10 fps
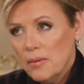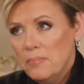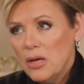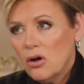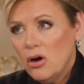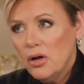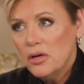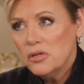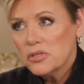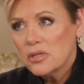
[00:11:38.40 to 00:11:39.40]

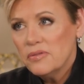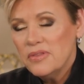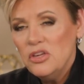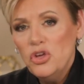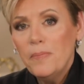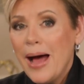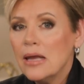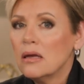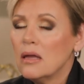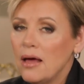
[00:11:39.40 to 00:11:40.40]
Because you
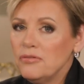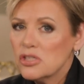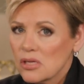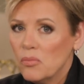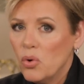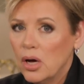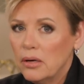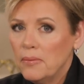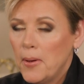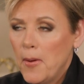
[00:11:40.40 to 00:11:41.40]
might love
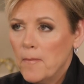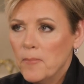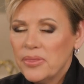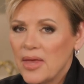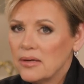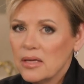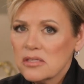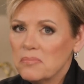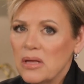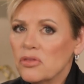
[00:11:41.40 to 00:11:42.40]
someone, but that
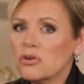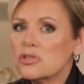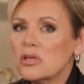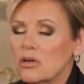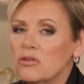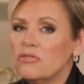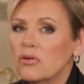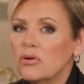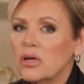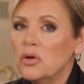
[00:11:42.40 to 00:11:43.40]
doesn't mean they're
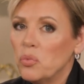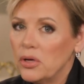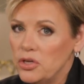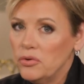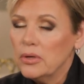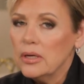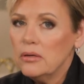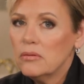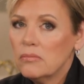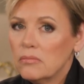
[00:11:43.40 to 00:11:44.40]
skillful in what you
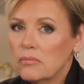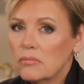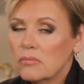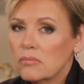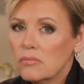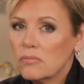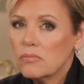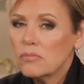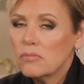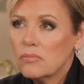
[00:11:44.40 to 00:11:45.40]
need. That's right.
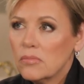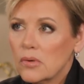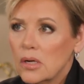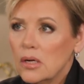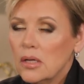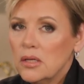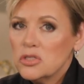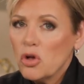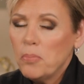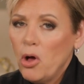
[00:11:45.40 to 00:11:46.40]

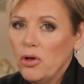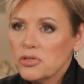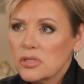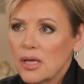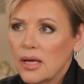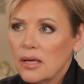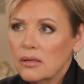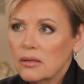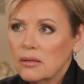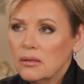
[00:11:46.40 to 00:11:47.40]
So Paul
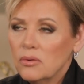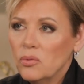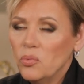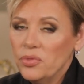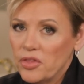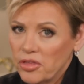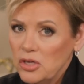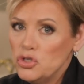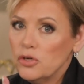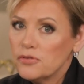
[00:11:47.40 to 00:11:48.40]
said, The
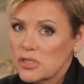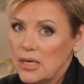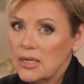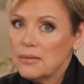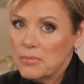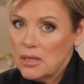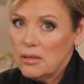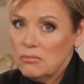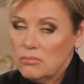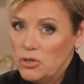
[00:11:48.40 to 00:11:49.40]
things you've seen in
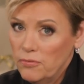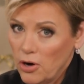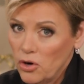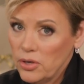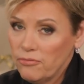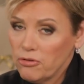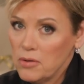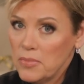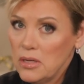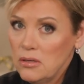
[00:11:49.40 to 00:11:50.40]
me, you've heard it
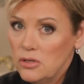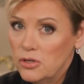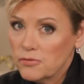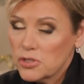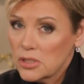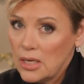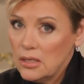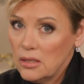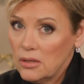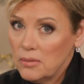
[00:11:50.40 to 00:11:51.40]
from me, you've
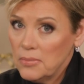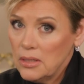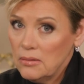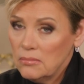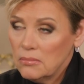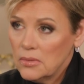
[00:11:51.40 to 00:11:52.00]
seen it in me.